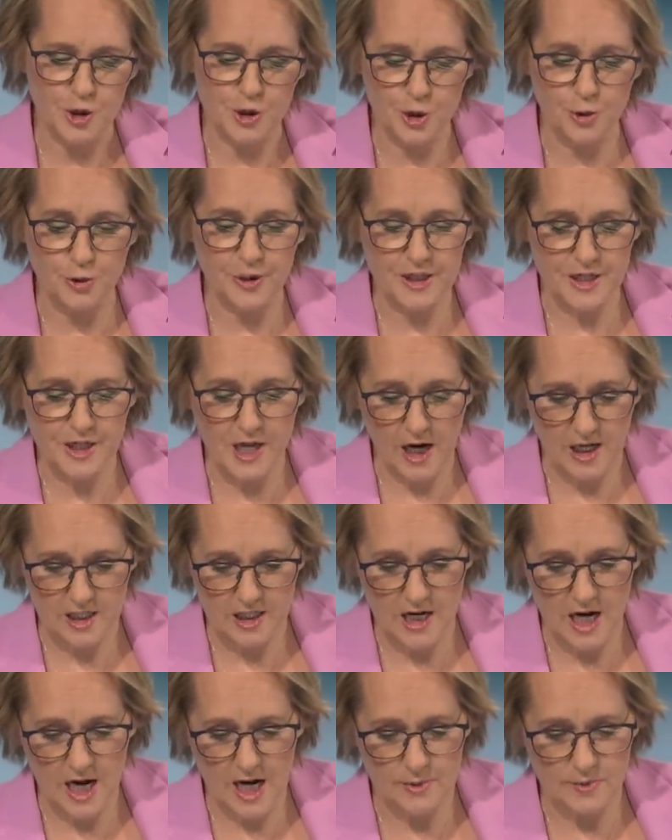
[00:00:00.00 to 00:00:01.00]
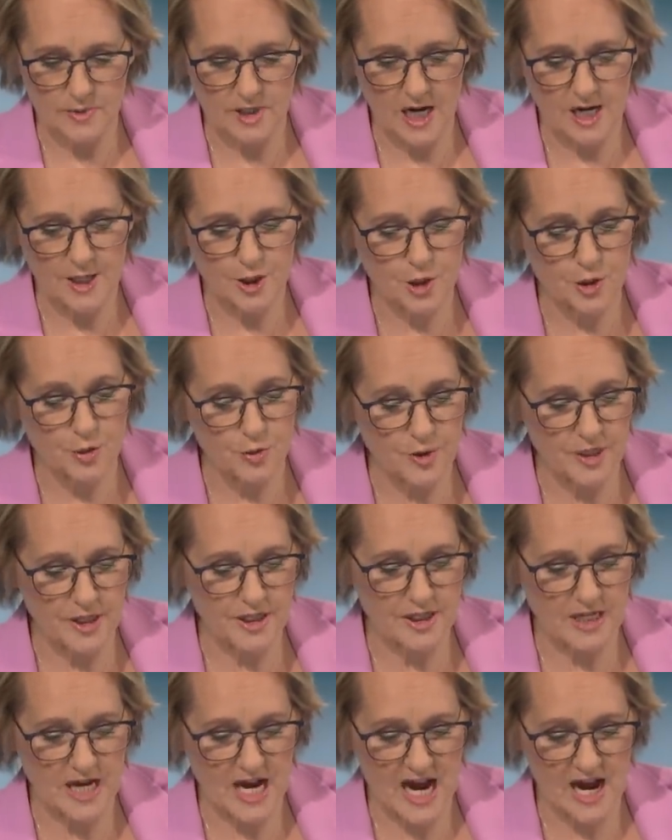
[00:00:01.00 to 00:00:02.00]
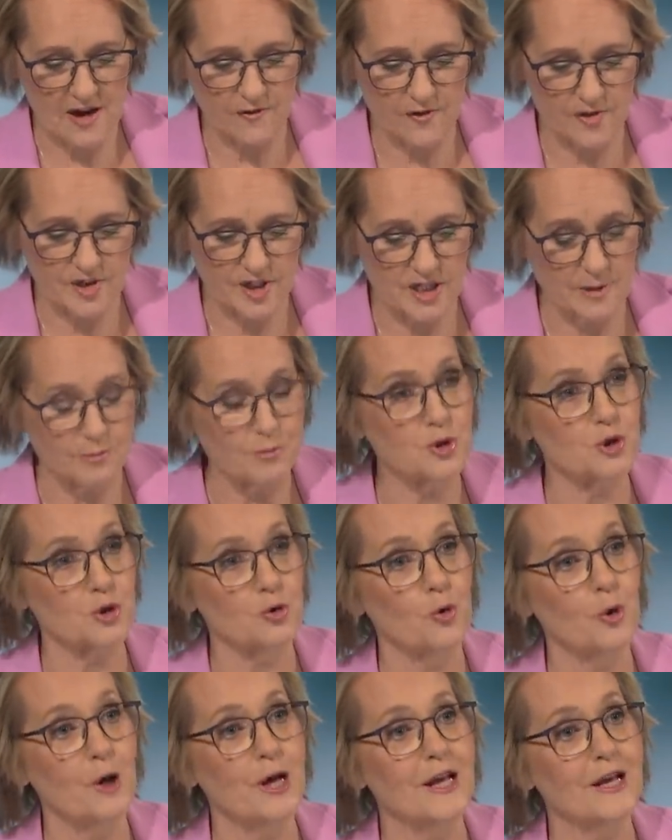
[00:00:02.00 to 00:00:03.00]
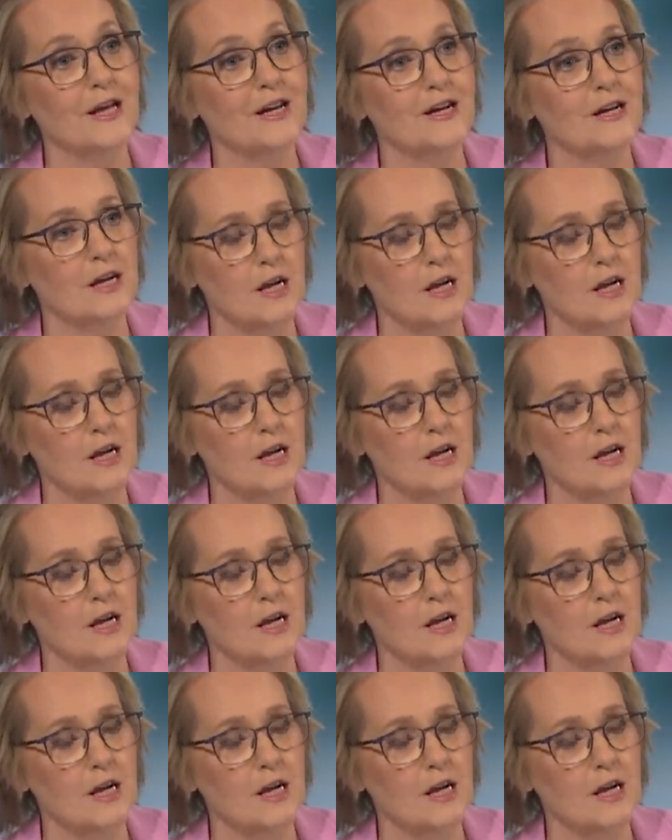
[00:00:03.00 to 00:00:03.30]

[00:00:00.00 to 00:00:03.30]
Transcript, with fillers: "During dark times, I too need to have some joy,